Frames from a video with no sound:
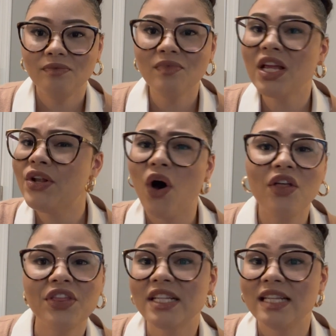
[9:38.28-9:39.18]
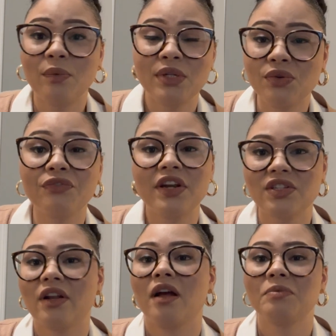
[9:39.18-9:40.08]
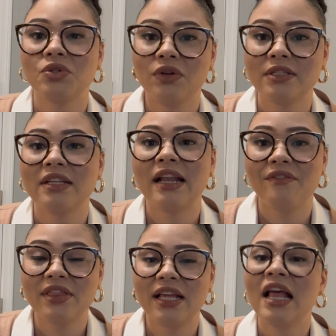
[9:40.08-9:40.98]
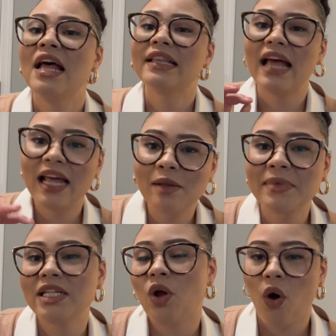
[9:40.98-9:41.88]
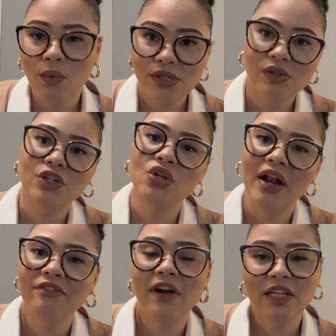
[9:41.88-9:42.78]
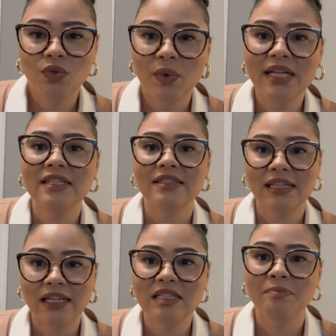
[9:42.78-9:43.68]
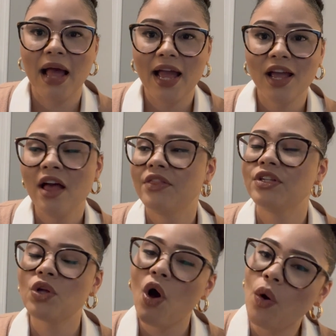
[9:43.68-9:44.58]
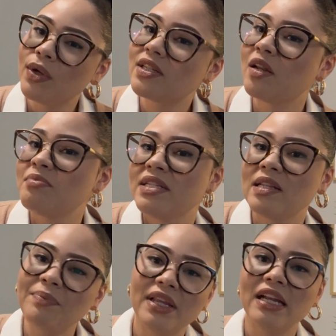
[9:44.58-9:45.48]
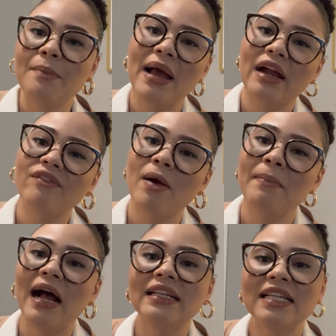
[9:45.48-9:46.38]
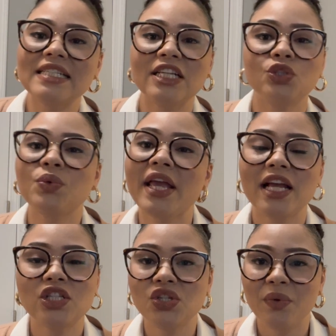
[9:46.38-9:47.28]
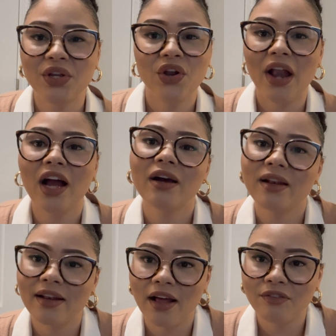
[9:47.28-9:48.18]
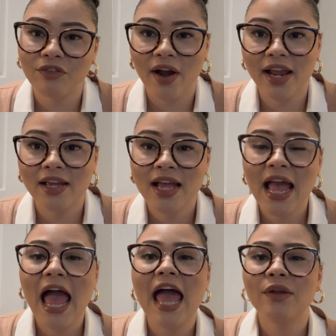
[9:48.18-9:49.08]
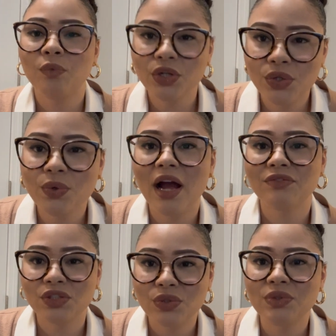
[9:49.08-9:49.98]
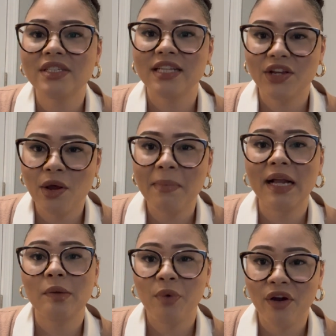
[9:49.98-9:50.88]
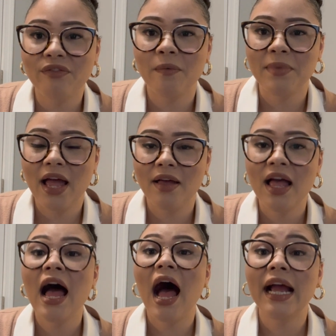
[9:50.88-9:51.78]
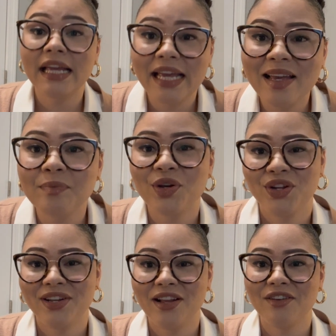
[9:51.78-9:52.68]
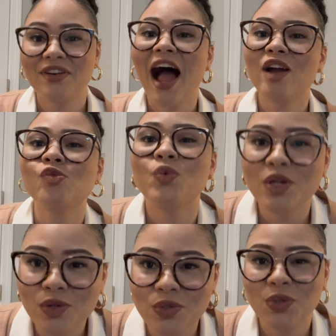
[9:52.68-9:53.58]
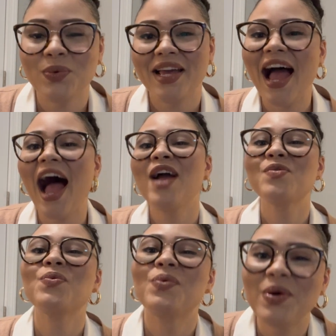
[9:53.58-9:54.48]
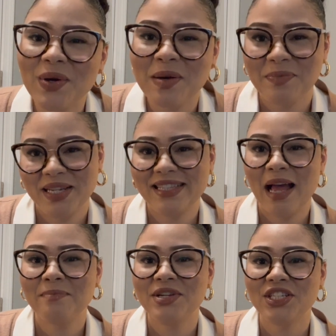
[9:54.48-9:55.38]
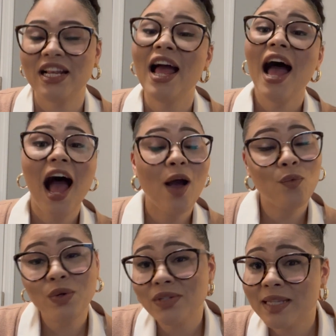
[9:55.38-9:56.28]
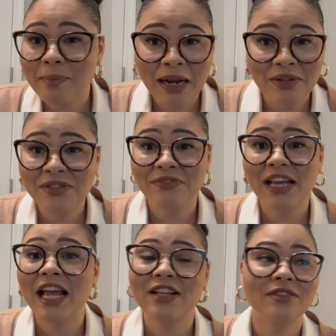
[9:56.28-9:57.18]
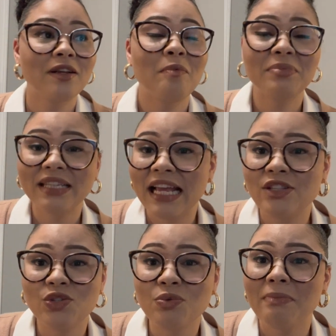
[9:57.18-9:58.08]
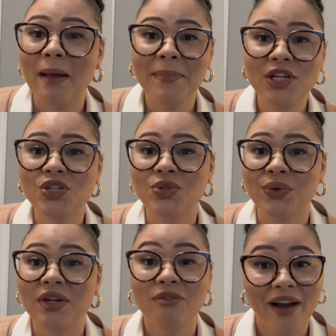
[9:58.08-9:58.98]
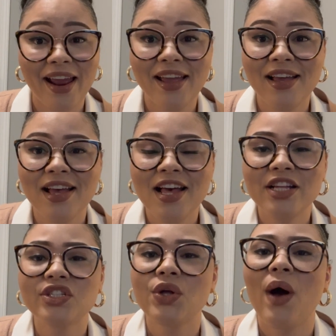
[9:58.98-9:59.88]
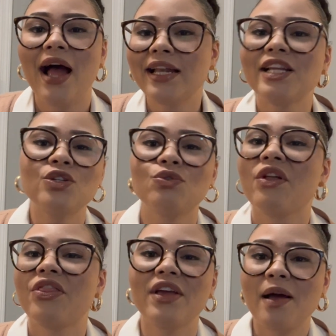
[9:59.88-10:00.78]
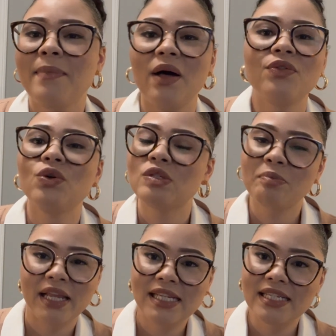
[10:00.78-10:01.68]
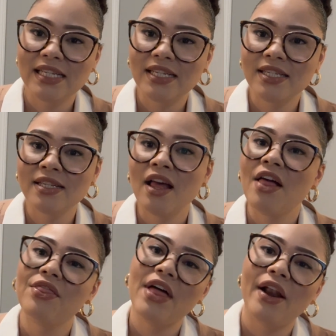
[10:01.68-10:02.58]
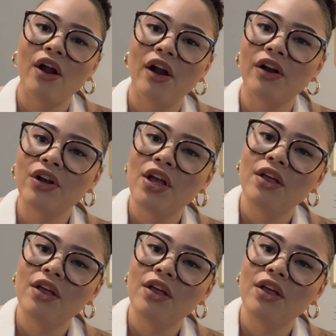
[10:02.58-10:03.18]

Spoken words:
In all things that we do, fear is going to come to us in everything. The enemy is always going to try to find a way to set us back. There's always going to be something in the back of our mind that says, you can't do it. You're not good enough, right? And what do you have to do to set your mind apart from that? I am good enough. I will do it. I will complete that mission. I will step out to faith and complete and do my ministry, right? So I need you to think about those places that are,